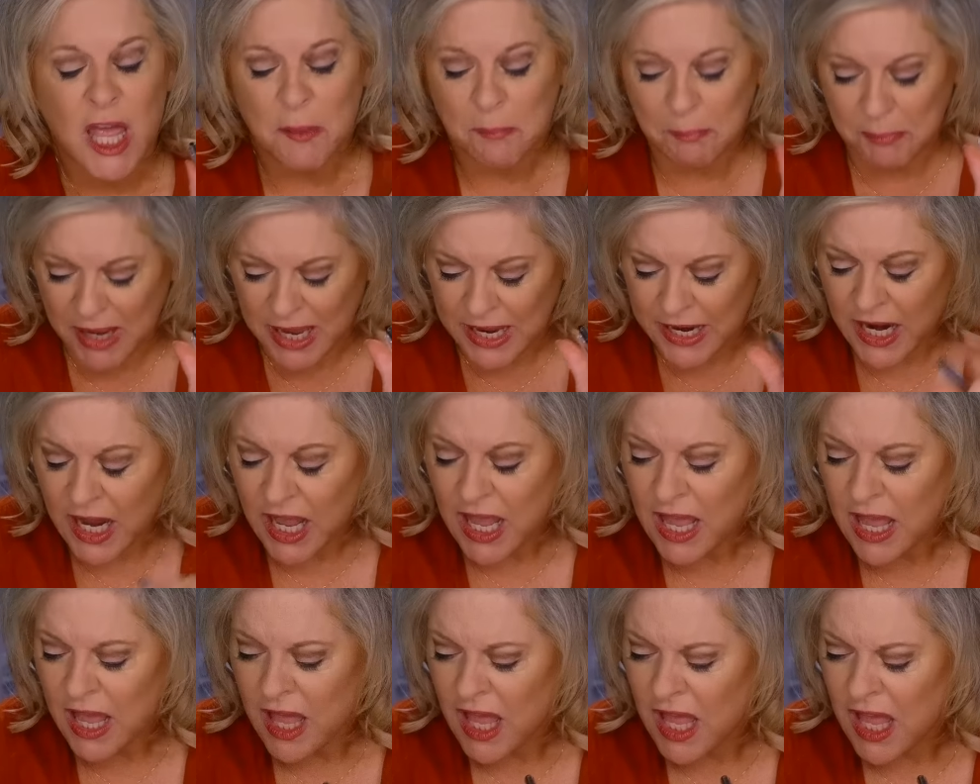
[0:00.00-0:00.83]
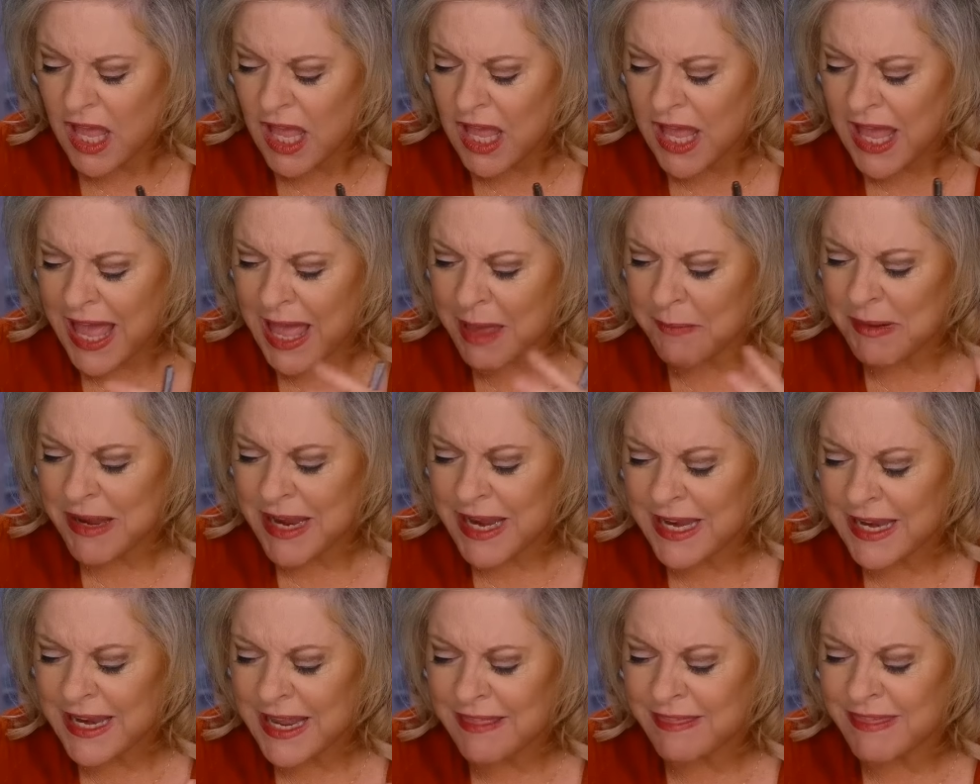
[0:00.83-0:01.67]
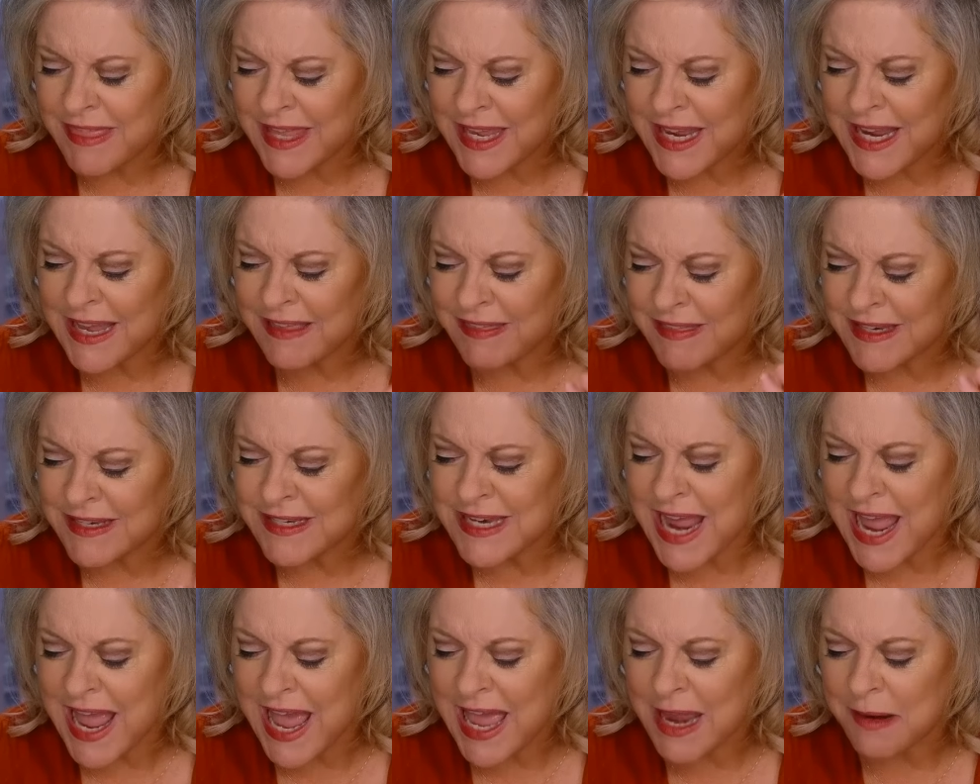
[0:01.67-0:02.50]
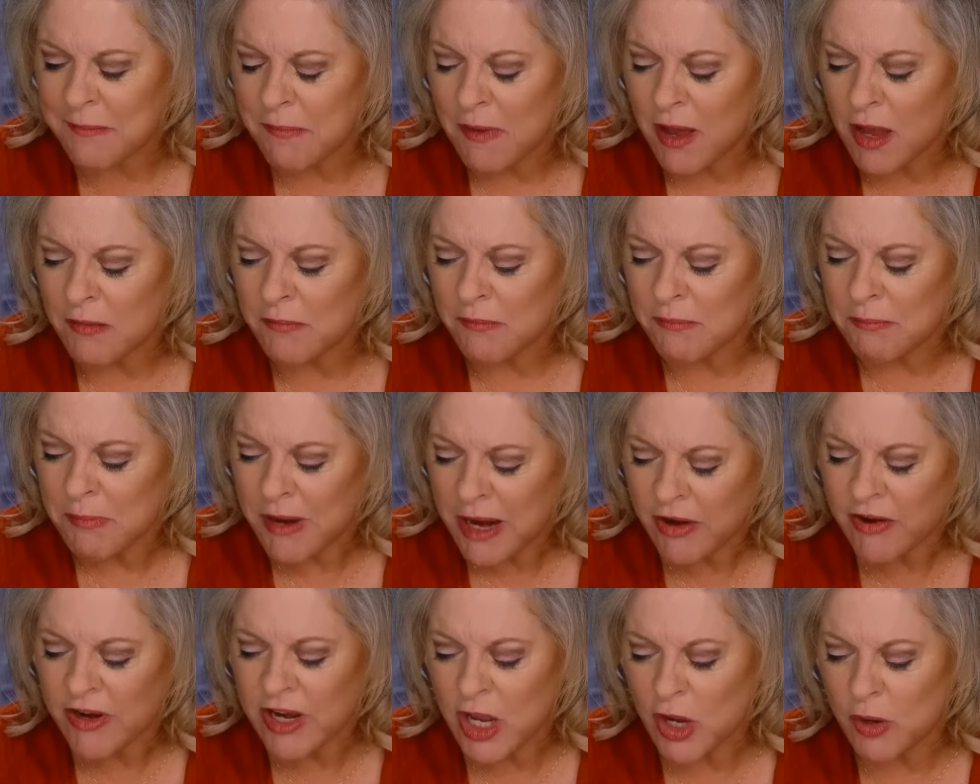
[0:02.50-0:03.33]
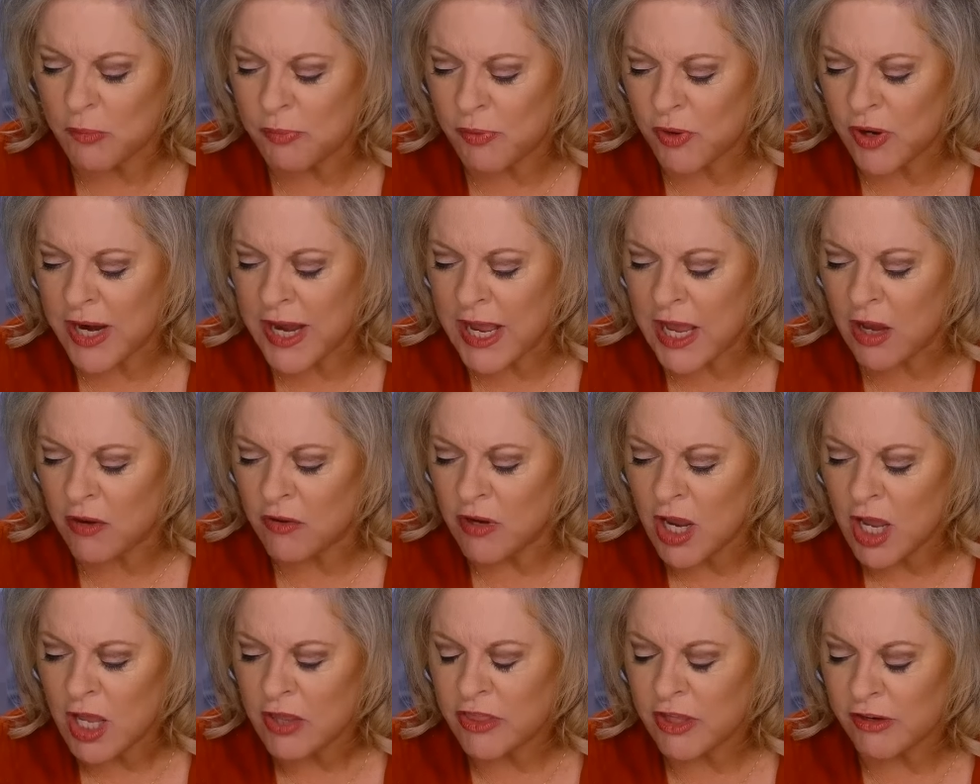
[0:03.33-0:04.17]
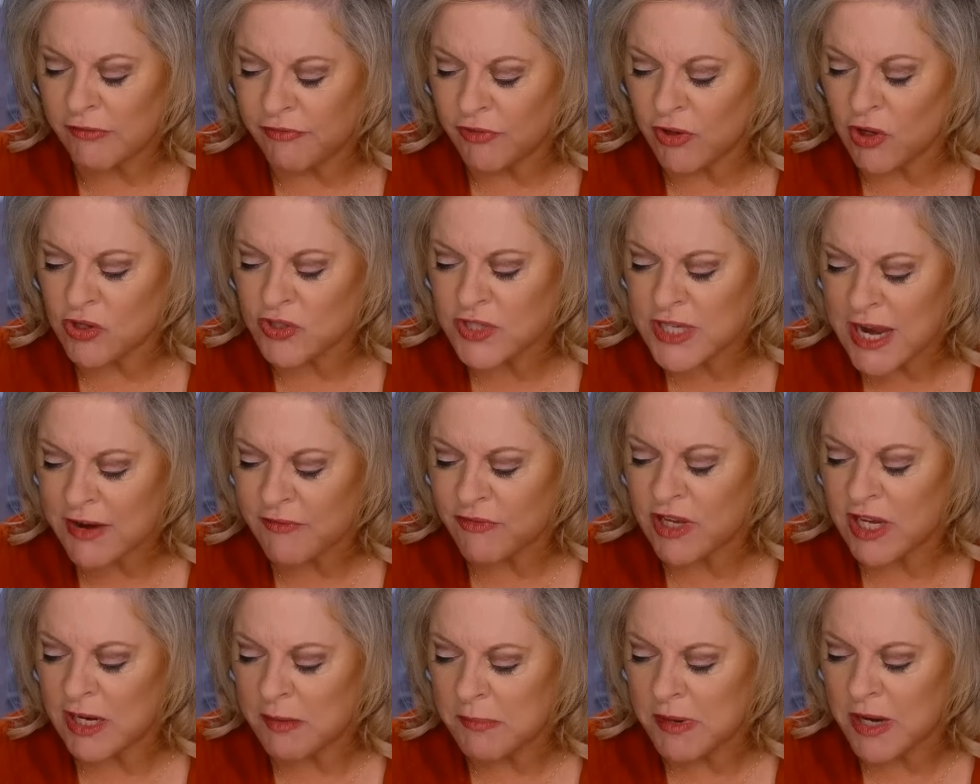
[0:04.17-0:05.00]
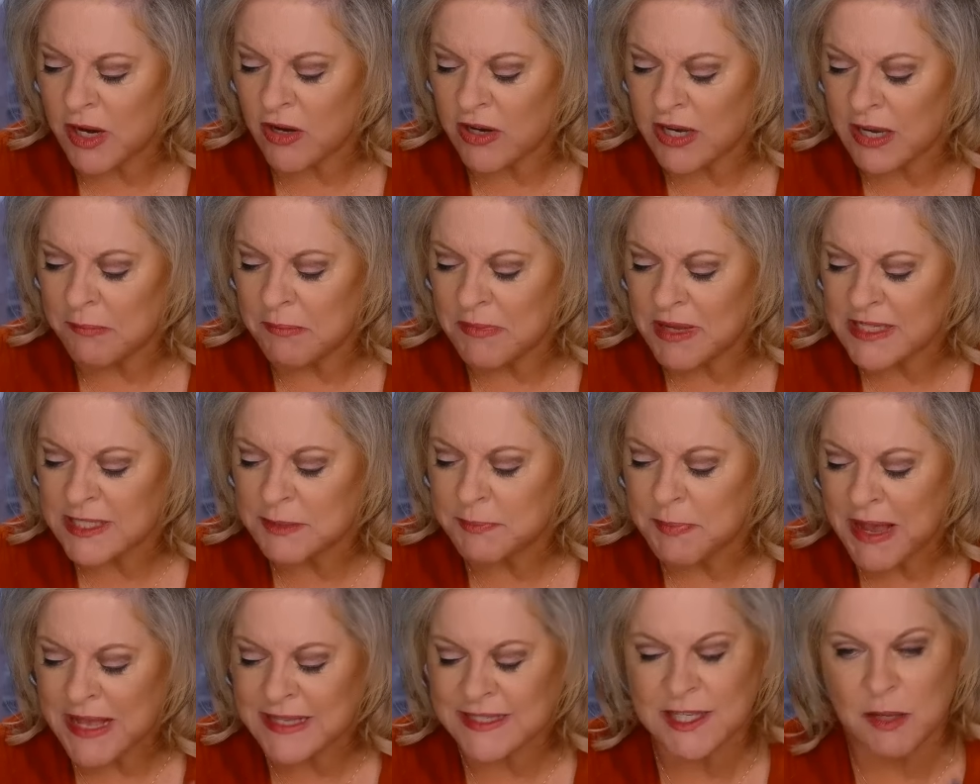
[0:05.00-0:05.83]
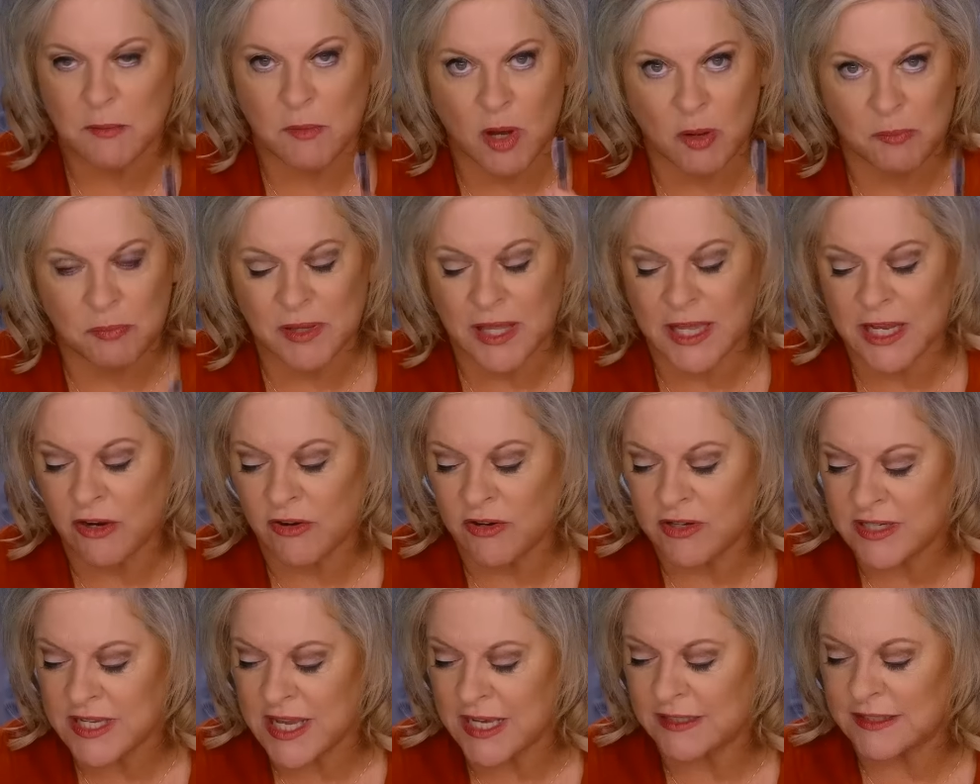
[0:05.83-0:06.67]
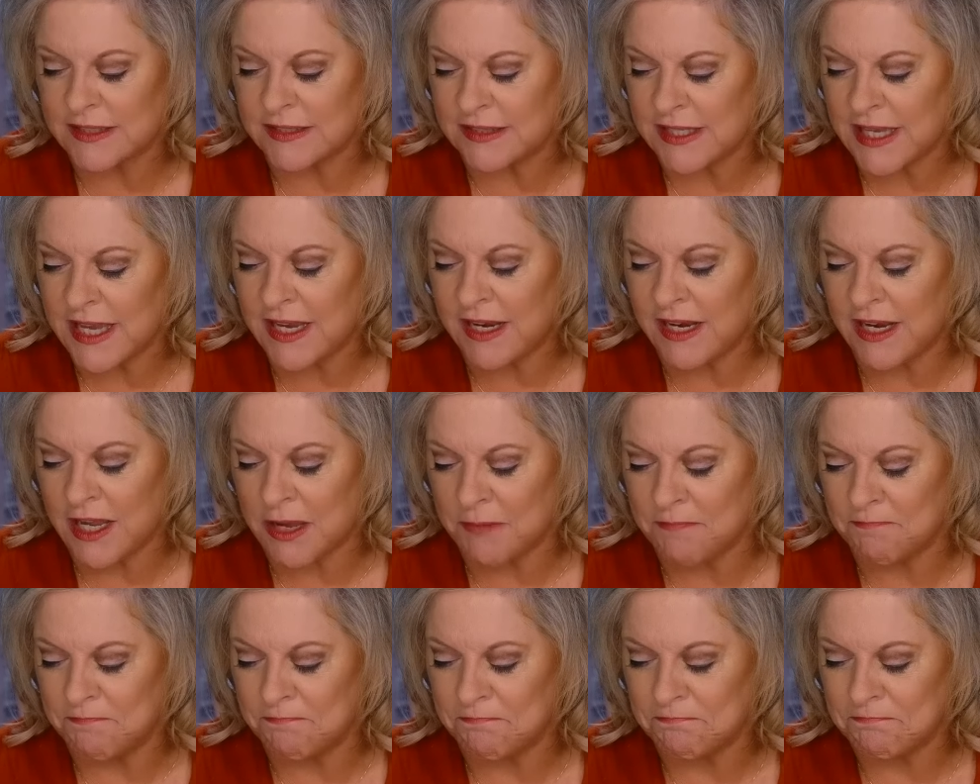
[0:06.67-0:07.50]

But, I mean, the dad, Mario Brown, the first African-American men's basketball player at Texas A&M.